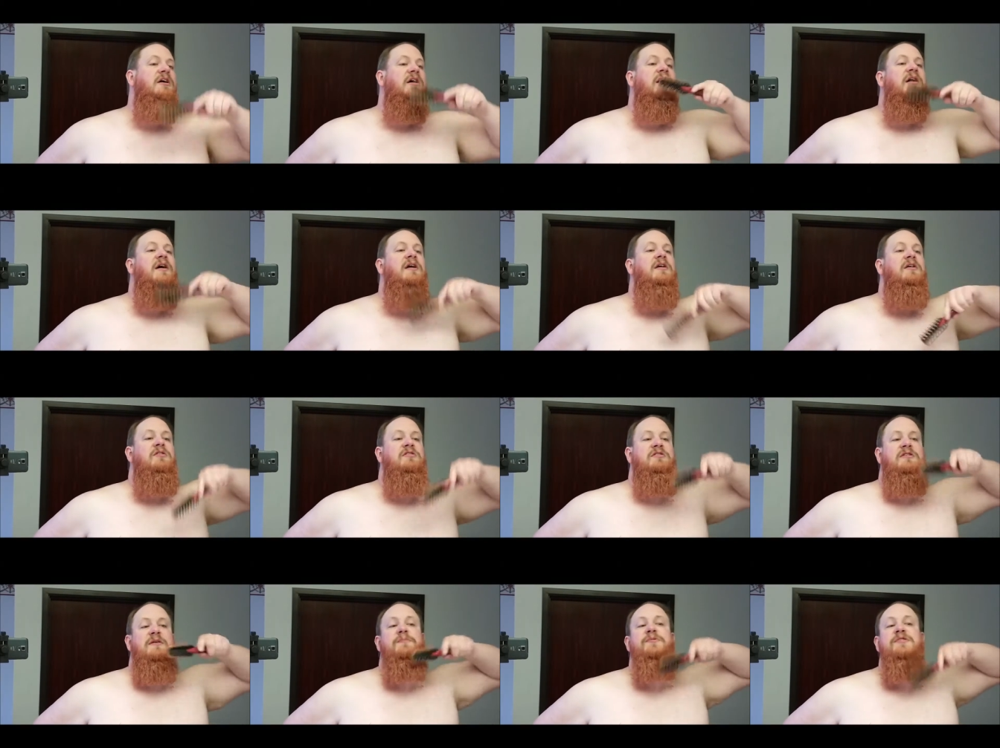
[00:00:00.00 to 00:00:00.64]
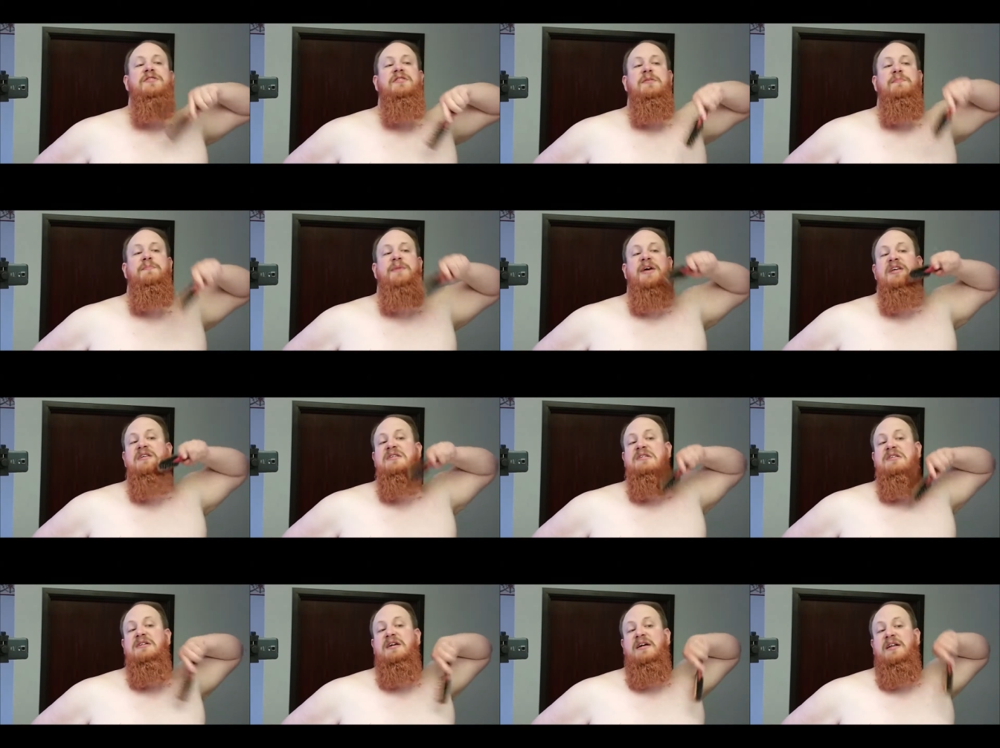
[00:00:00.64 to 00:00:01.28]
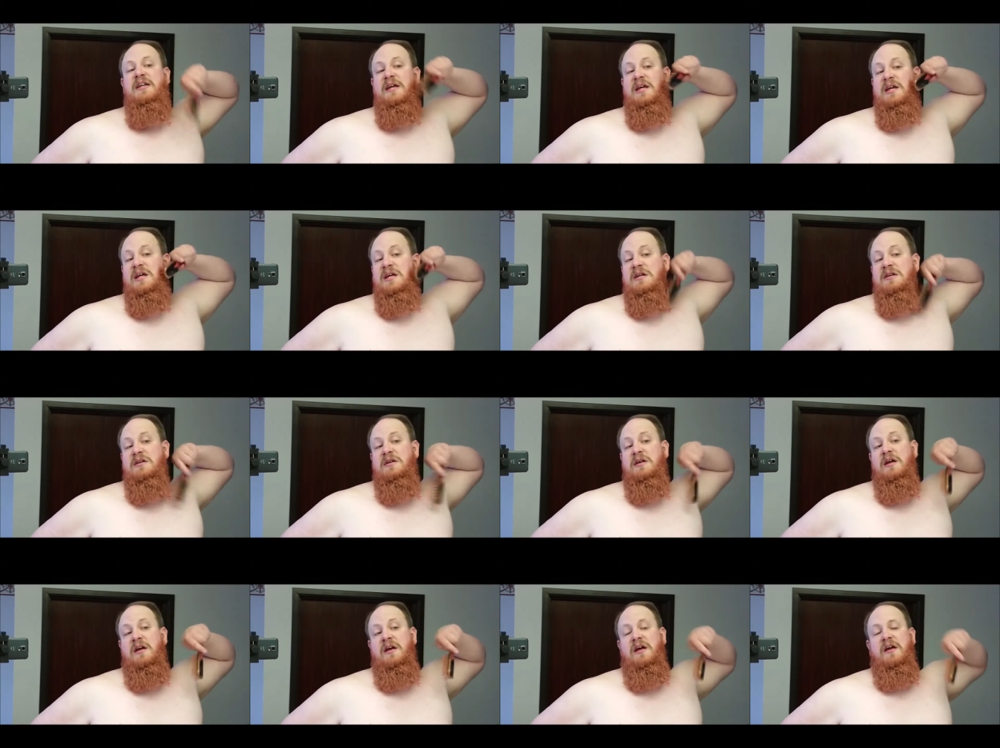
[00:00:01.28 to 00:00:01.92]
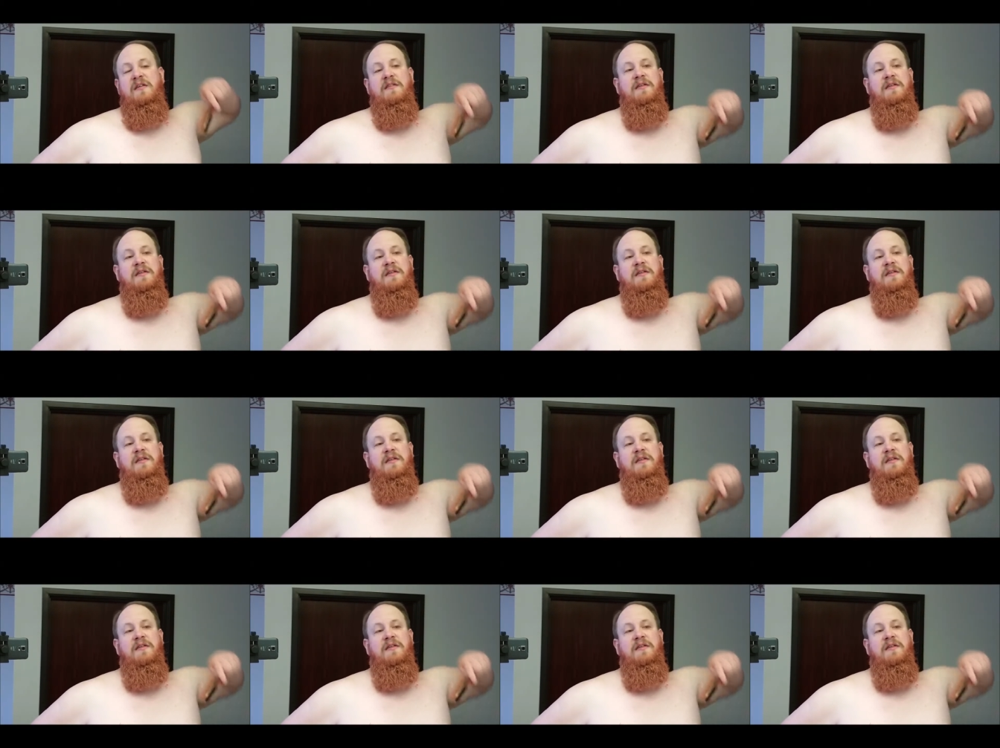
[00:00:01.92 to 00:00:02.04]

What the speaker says: I usually put the base color in,